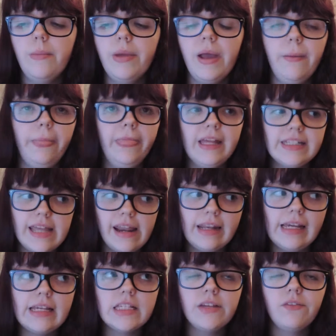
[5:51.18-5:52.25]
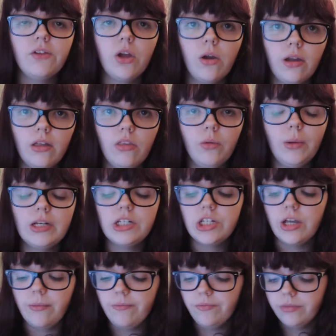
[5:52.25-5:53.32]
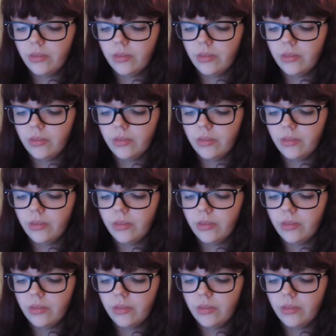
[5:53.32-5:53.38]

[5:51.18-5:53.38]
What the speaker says: Yeah, take layers if you're going in the winter.